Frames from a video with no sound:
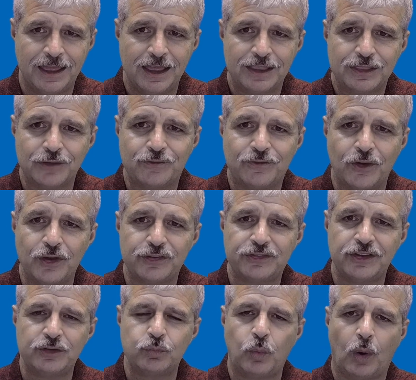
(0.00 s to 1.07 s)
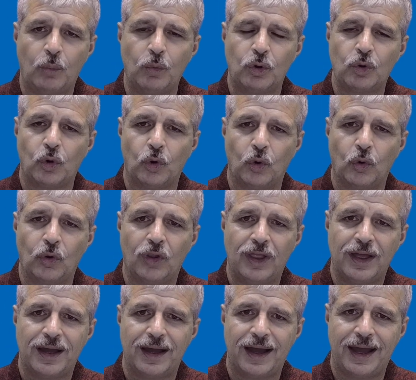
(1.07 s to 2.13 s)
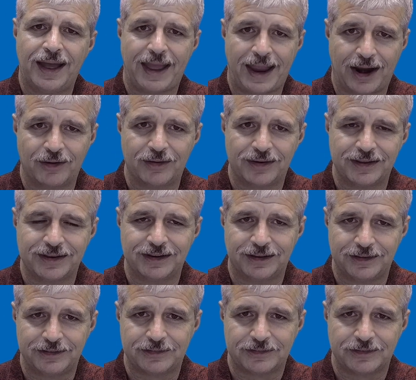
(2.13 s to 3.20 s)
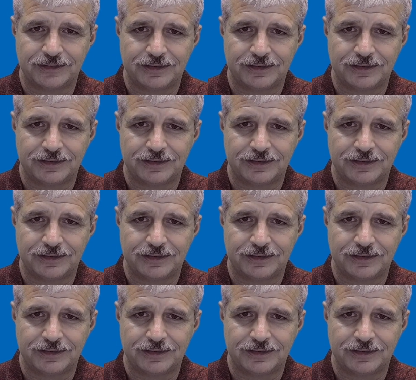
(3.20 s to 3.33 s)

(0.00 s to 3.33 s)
The first is what we'll call a Harradine list.